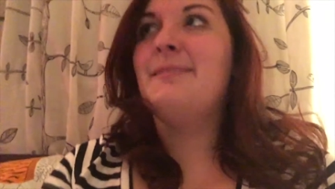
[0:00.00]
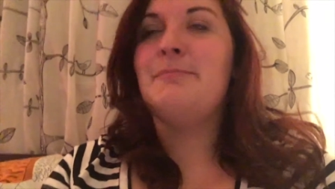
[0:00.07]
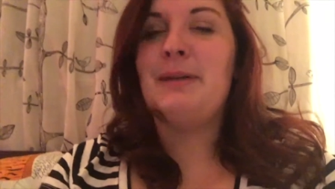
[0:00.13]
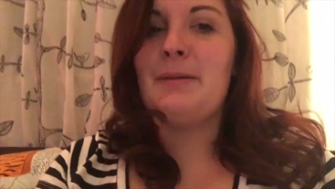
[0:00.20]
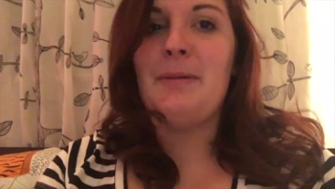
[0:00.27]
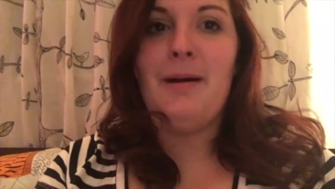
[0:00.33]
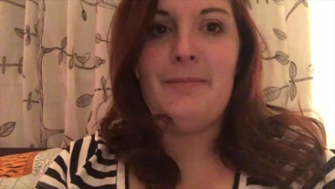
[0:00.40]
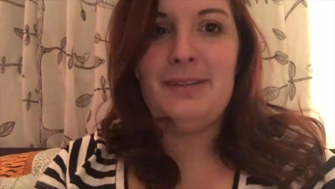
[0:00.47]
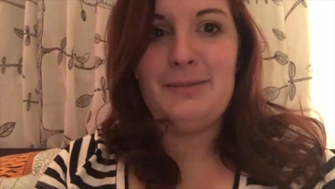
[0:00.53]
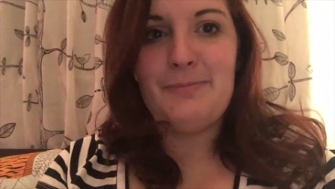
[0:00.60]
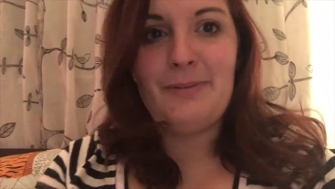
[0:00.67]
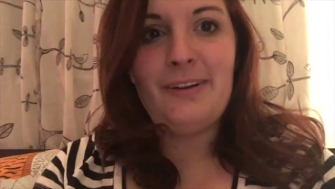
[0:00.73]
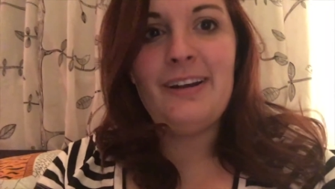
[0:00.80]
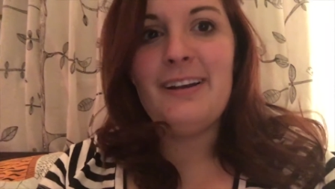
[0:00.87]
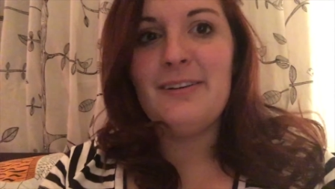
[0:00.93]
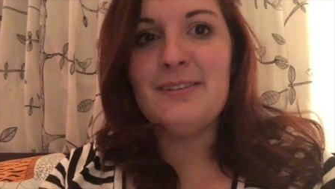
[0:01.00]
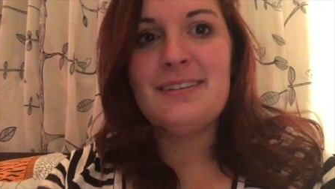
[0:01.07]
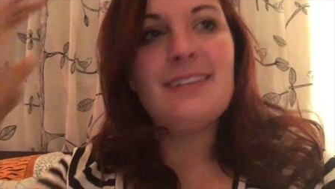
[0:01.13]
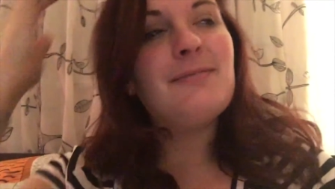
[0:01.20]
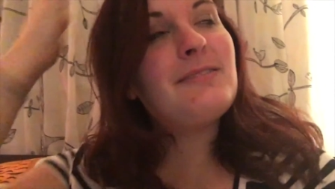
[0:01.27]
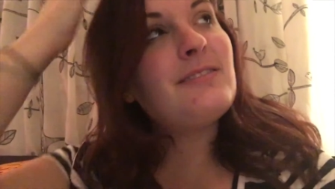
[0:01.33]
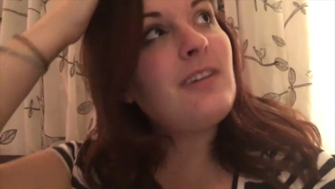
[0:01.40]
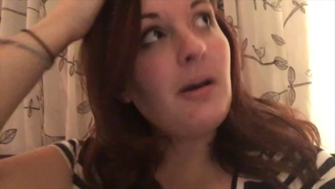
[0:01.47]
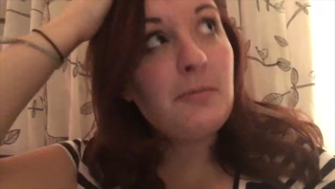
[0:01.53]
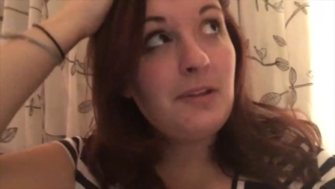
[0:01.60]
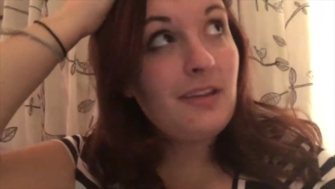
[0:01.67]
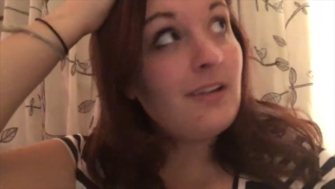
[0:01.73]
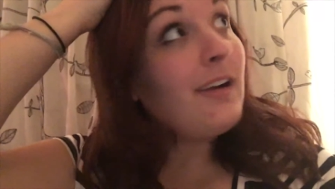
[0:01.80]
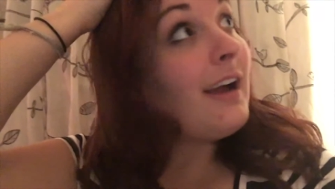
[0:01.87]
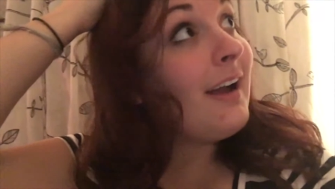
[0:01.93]
Big Mama's burritos that were dropped
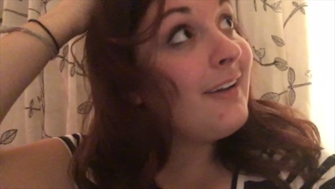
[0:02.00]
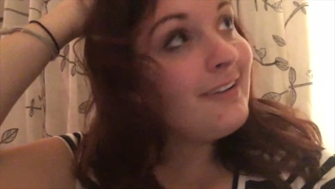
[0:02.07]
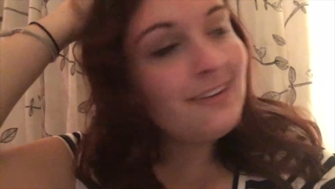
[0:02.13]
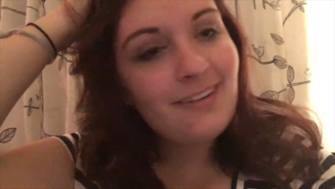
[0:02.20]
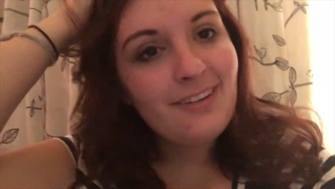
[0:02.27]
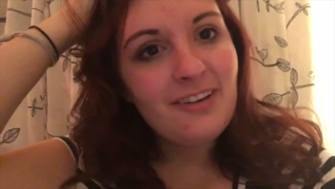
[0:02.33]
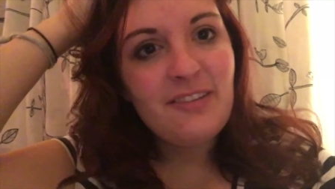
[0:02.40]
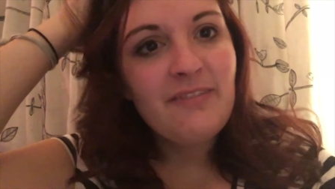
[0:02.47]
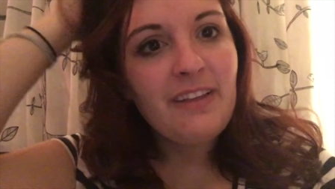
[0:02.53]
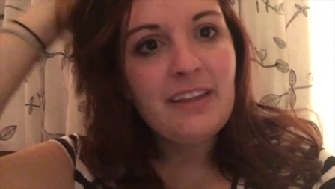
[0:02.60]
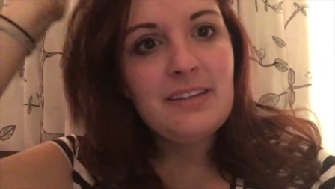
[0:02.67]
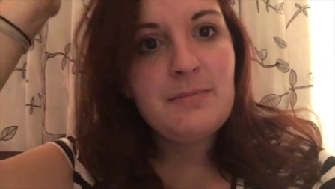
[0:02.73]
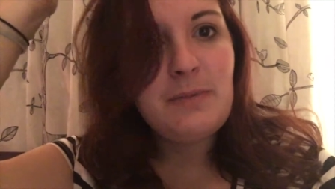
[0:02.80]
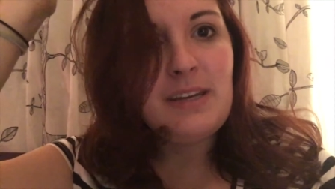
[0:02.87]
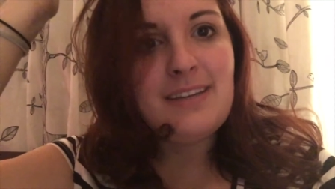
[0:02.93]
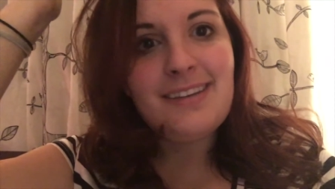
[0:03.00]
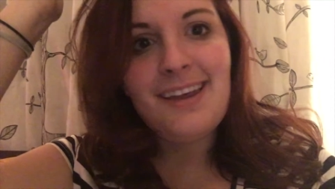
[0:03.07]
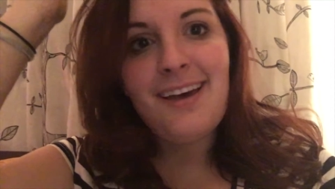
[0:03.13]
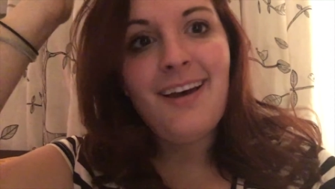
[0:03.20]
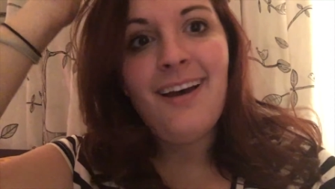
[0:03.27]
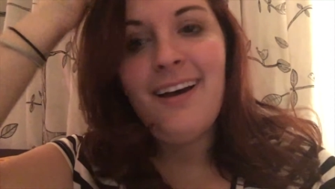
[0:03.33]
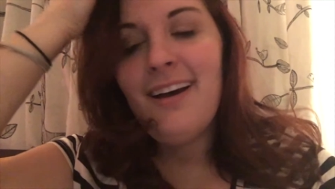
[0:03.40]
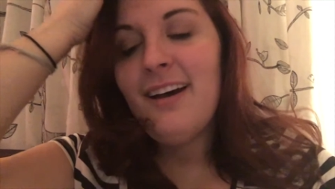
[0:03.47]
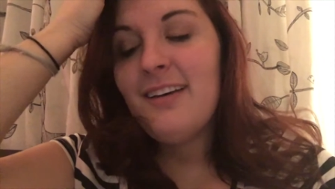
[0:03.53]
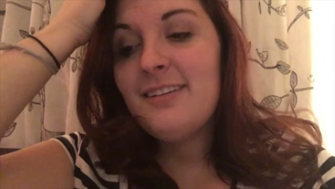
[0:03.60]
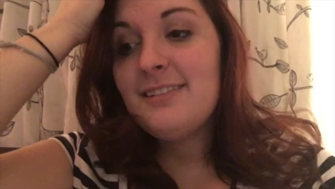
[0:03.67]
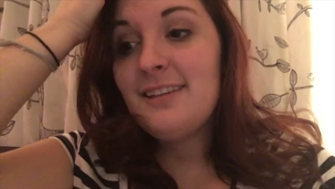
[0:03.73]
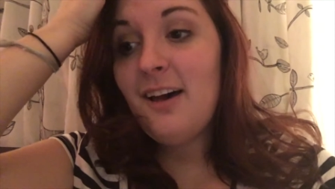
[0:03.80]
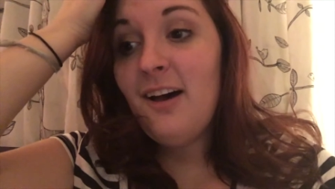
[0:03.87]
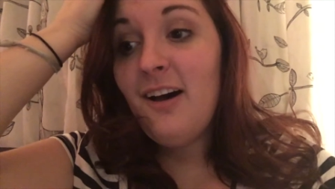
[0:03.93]
on the ground and Goodfellas pizza.
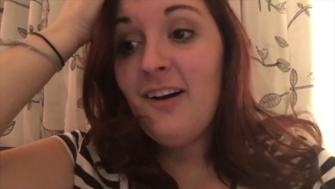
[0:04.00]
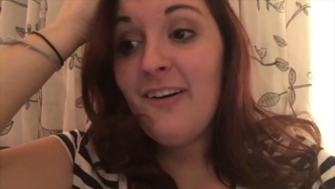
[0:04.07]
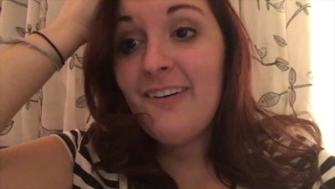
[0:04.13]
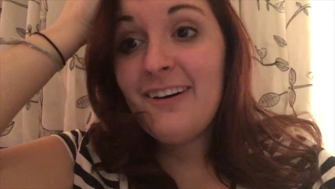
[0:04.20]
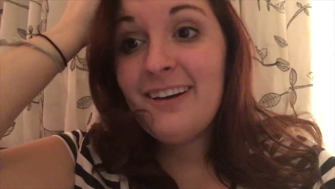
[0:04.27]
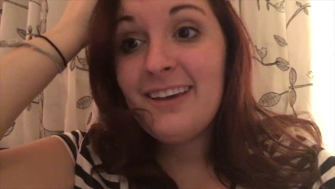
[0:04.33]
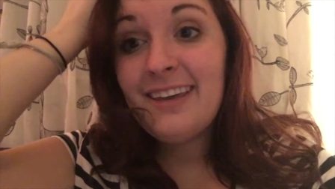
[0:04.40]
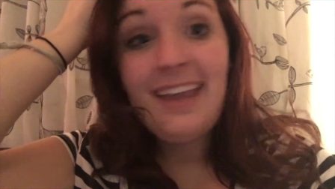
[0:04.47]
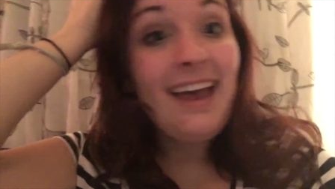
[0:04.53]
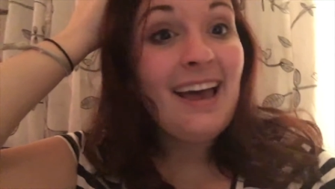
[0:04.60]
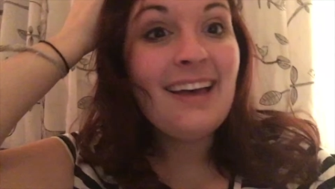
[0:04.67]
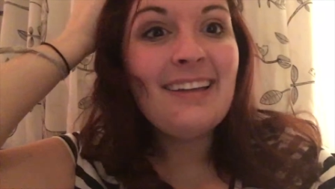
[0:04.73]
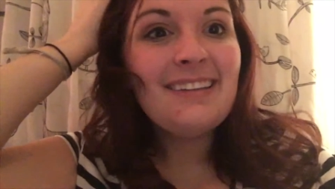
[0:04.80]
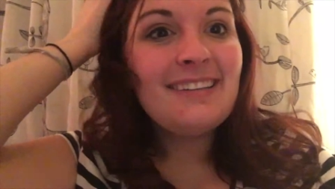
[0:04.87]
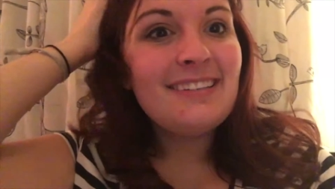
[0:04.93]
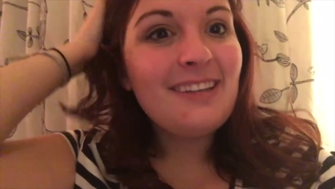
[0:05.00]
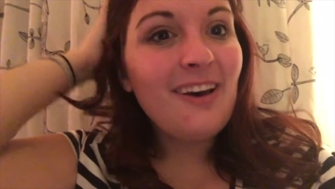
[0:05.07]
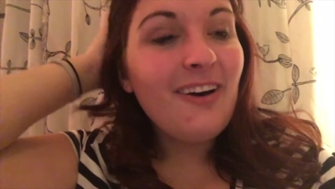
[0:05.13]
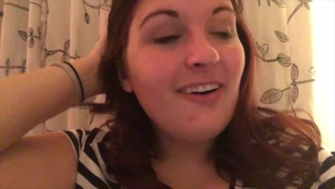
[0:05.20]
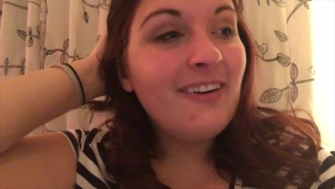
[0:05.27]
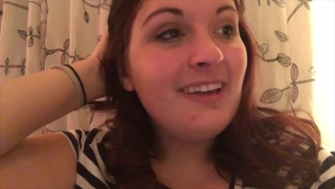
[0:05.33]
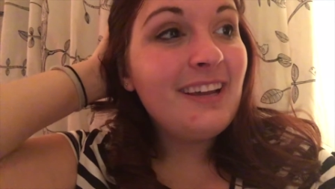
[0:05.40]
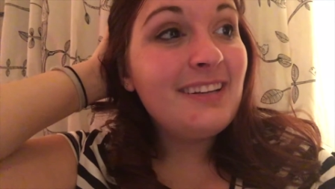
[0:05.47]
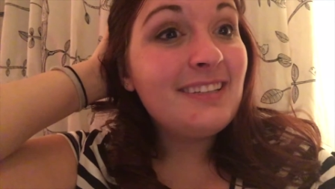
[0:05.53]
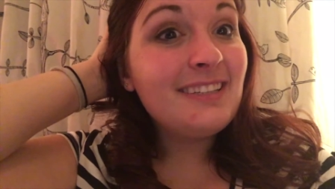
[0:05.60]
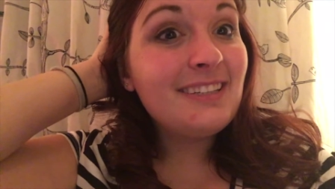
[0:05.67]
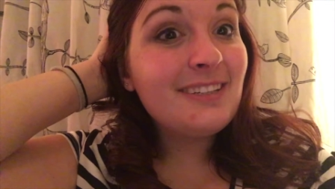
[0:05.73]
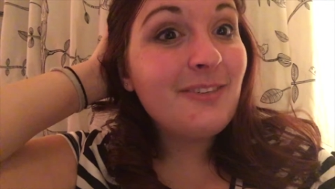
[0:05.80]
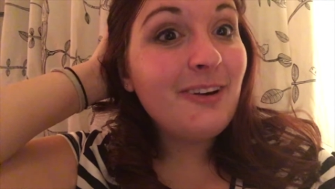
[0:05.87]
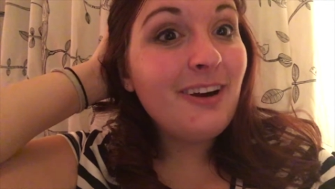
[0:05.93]
So yeah, so here's
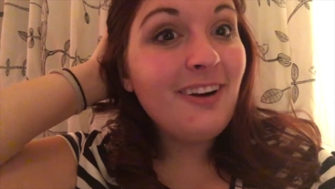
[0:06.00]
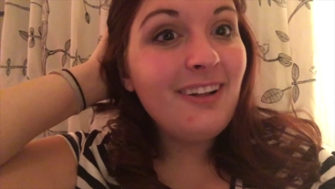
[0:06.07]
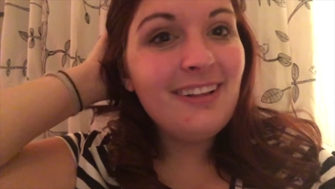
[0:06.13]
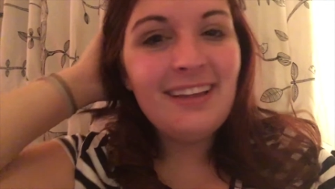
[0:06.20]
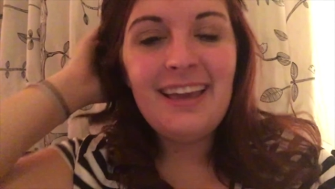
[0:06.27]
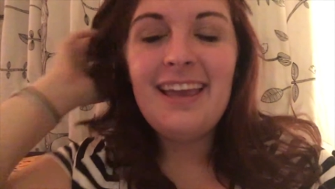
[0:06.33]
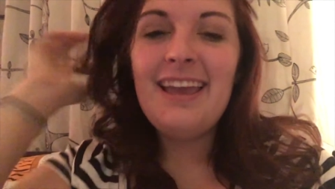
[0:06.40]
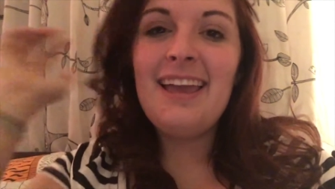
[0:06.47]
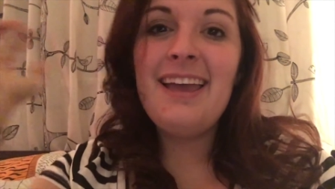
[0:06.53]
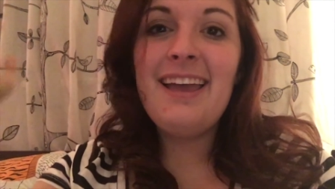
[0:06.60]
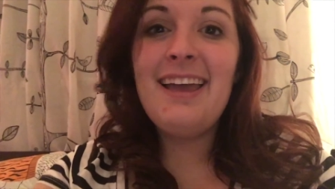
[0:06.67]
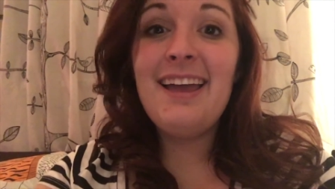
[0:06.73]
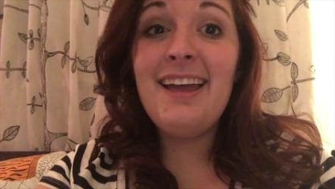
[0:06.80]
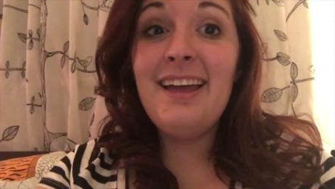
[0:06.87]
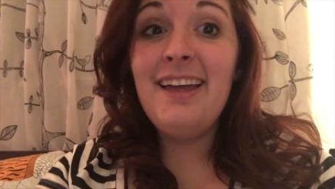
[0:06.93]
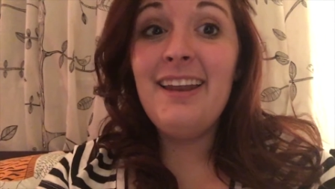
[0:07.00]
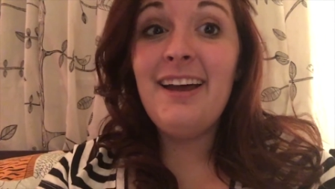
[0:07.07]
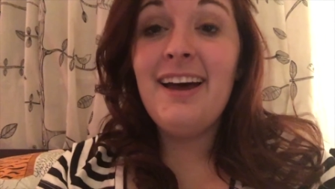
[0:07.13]
the squirrel and